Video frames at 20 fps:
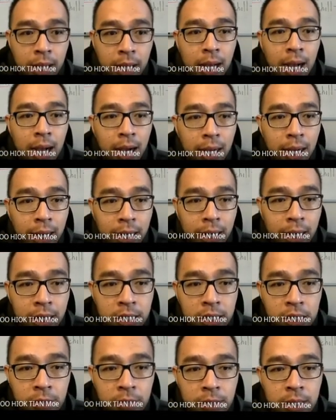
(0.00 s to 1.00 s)
High
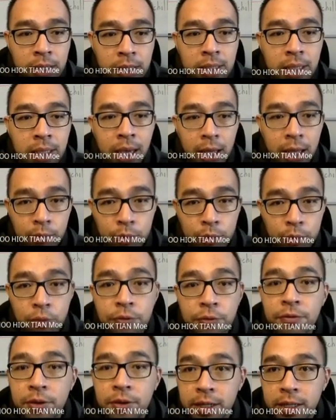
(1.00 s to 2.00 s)
energy means can move
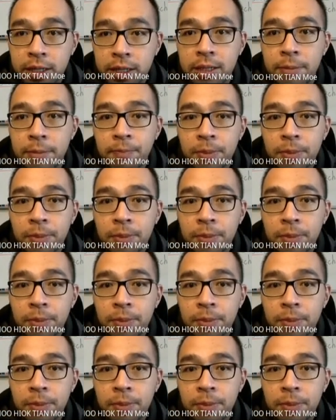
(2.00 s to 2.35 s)
further.